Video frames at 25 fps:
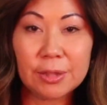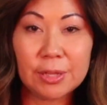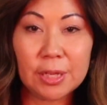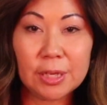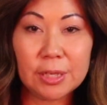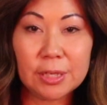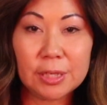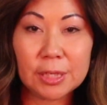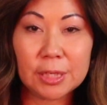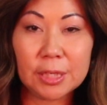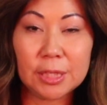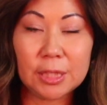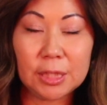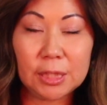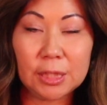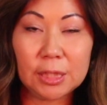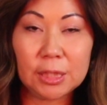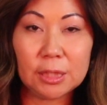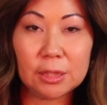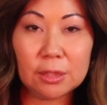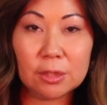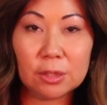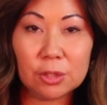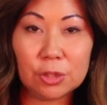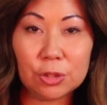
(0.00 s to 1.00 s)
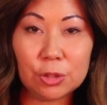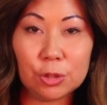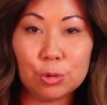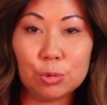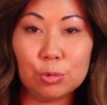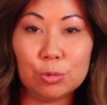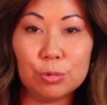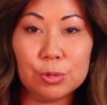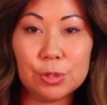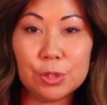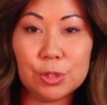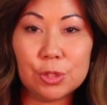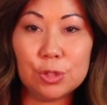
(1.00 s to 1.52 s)
that Niki
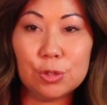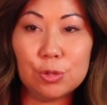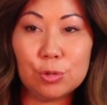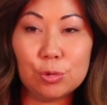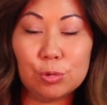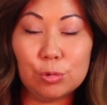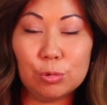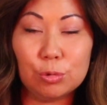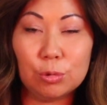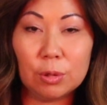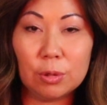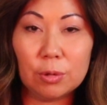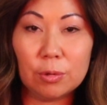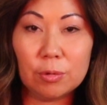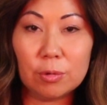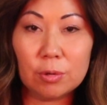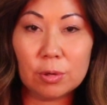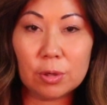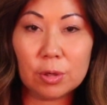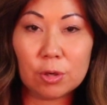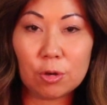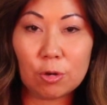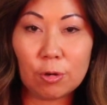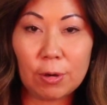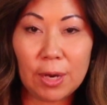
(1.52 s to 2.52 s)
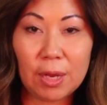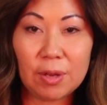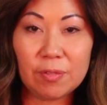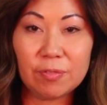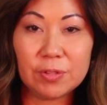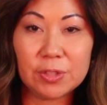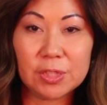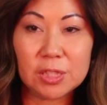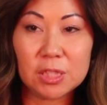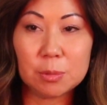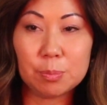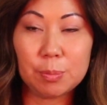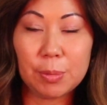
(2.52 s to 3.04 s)
used to craft
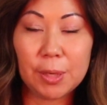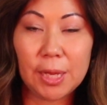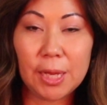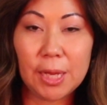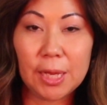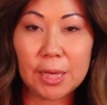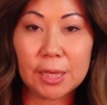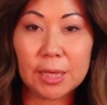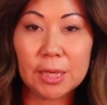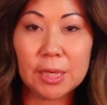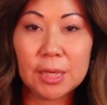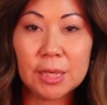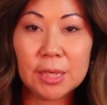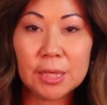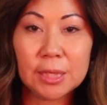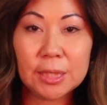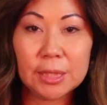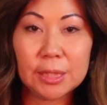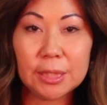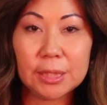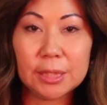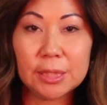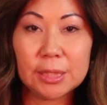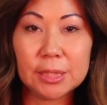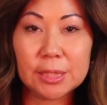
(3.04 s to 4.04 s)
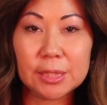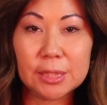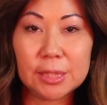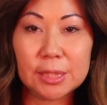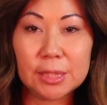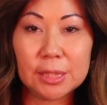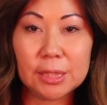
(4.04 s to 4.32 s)
this bag is